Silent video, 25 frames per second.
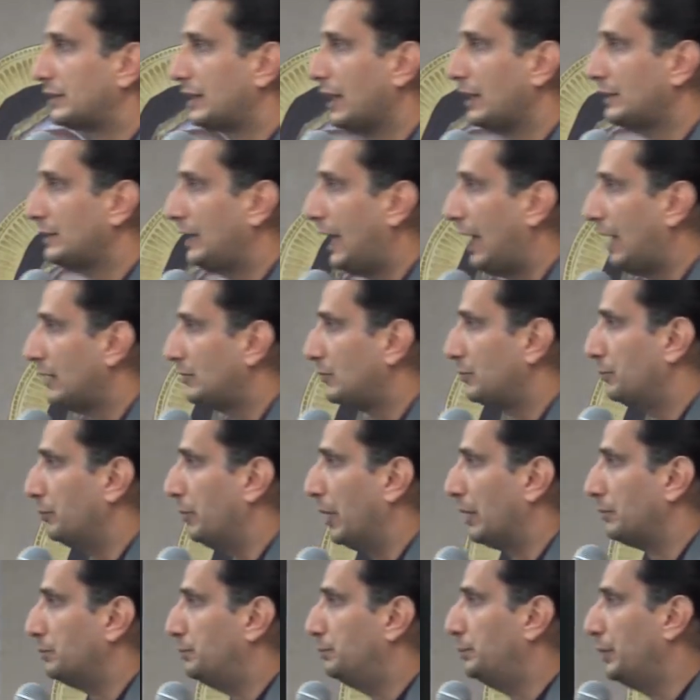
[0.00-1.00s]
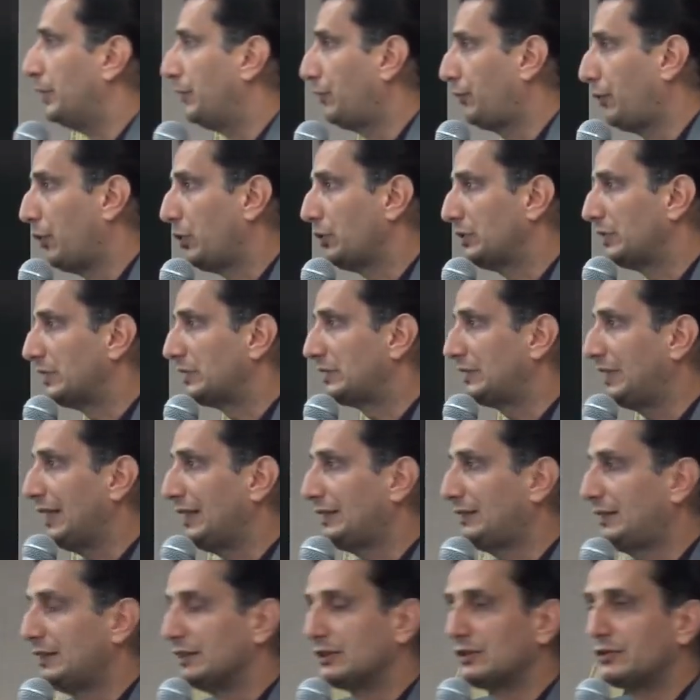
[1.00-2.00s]
said that, but before the
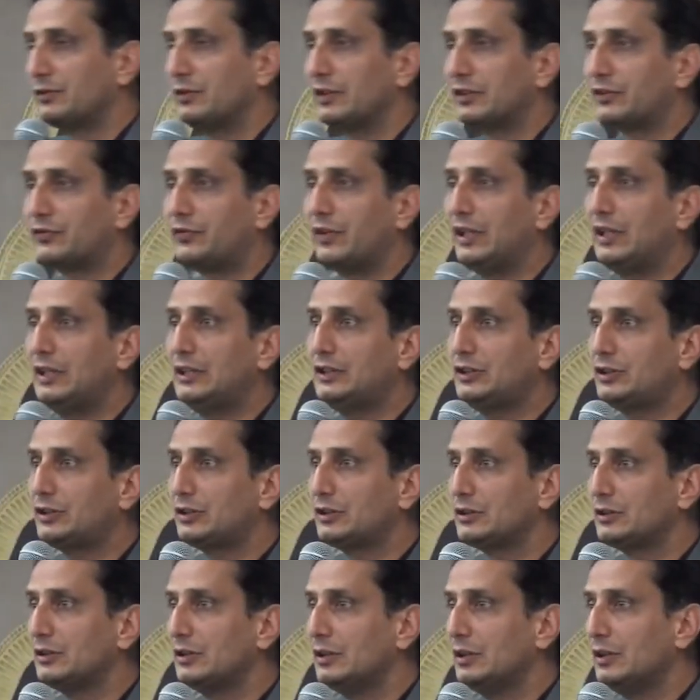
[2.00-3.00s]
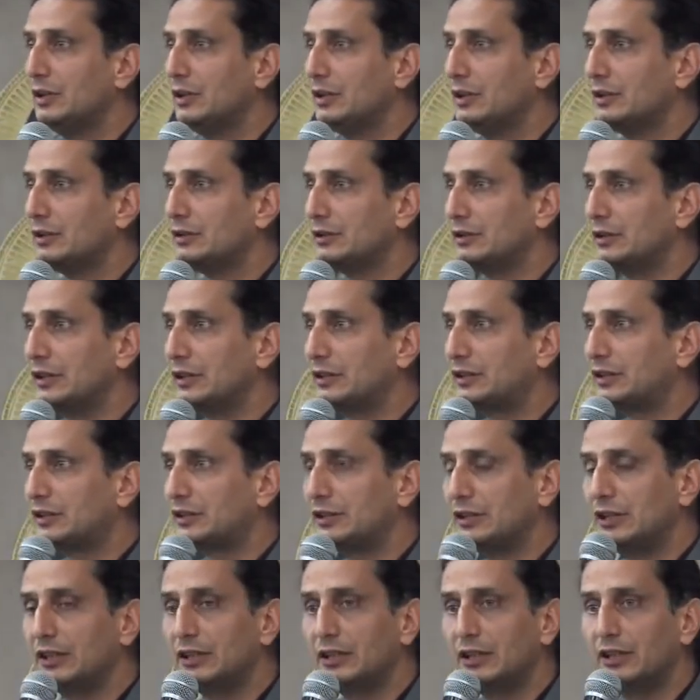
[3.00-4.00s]
sentence was finished,
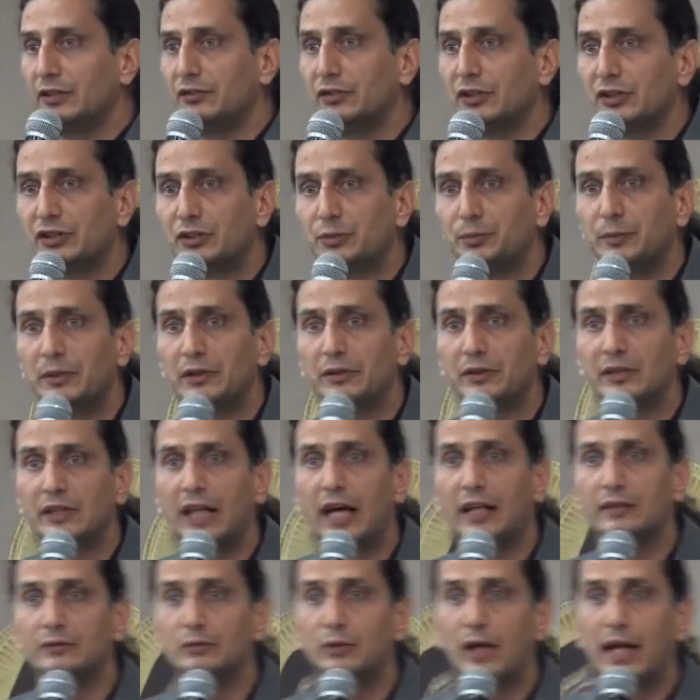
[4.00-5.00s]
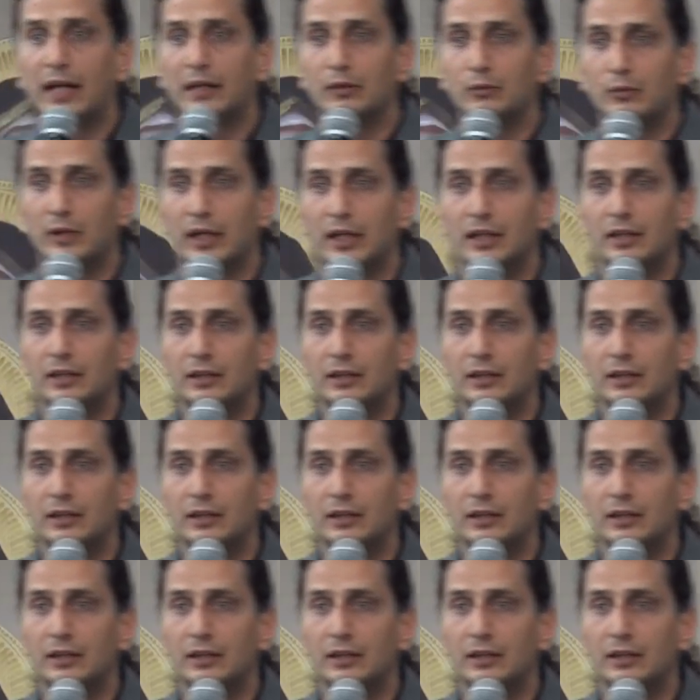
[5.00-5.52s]
this evil spirit had run away.